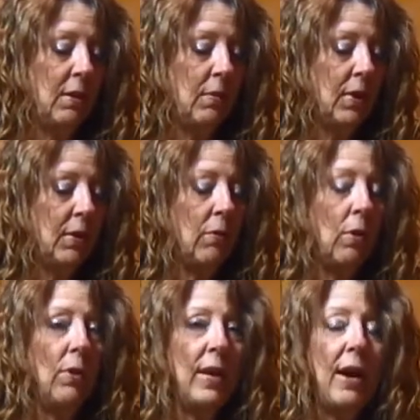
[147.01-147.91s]
we're gonna
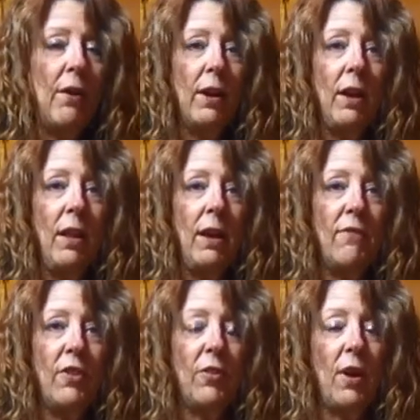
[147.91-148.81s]
roll it out, and I'll have
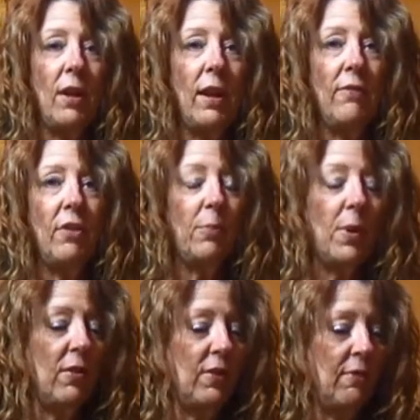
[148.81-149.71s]
this, I'll have this
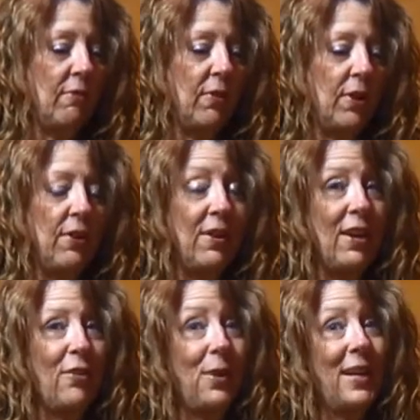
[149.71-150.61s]
part done for you. And
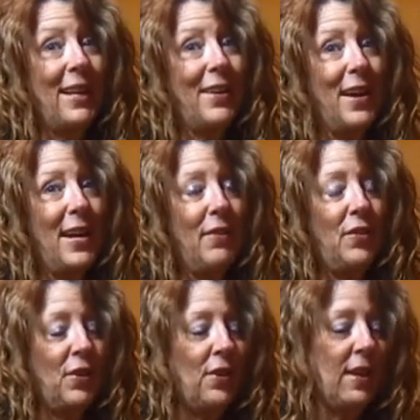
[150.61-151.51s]
yes, we're gonna get our hands
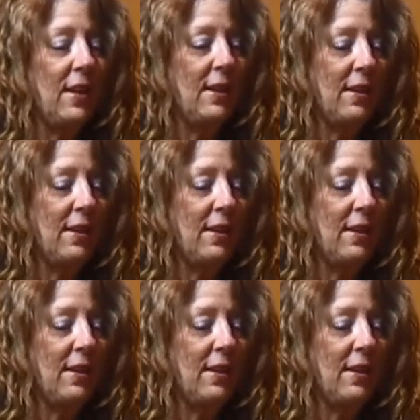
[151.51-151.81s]
dirty.